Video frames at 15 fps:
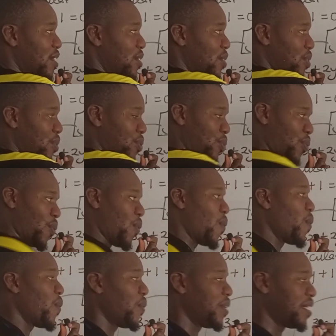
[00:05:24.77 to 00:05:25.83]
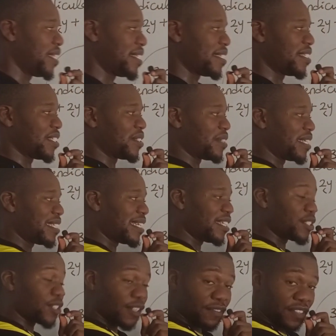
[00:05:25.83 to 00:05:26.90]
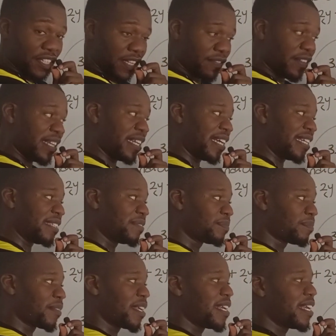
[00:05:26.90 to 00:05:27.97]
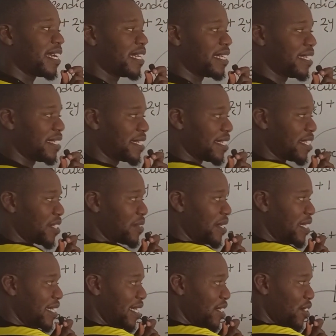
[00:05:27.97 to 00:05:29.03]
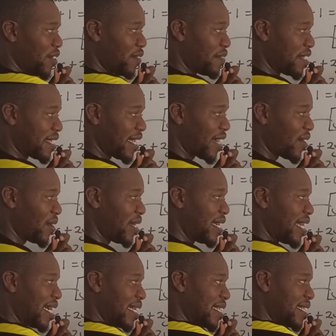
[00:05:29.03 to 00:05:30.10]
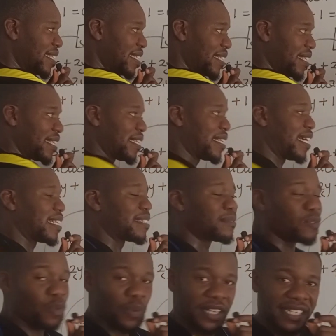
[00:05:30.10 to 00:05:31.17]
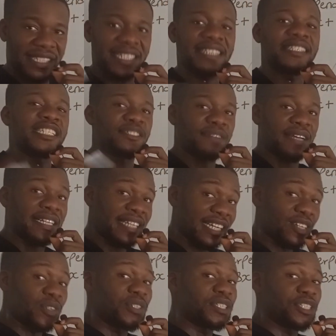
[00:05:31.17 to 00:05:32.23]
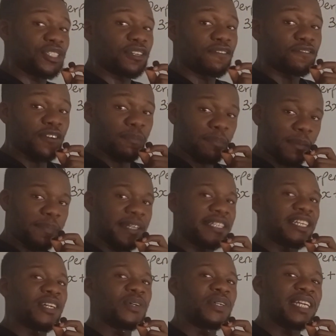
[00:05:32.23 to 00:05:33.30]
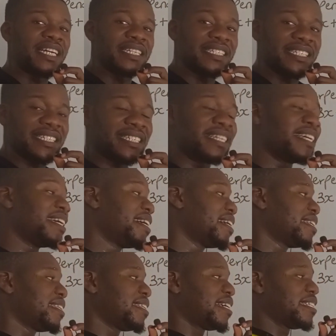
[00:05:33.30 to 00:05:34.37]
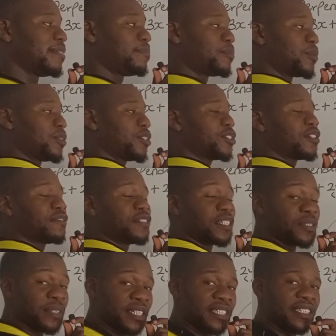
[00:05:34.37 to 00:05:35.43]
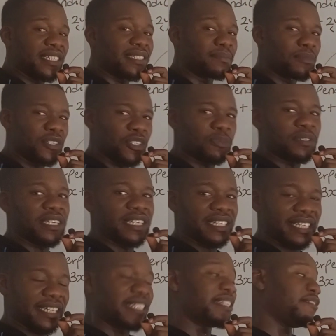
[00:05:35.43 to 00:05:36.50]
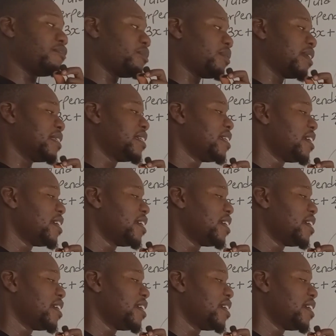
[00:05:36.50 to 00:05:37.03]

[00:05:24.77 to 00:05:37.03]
So this is the gradient of the given line. Then this is the gradient of the second line that will satisfy that condition for perpendicularity, that the product of the gradient must be a negative one.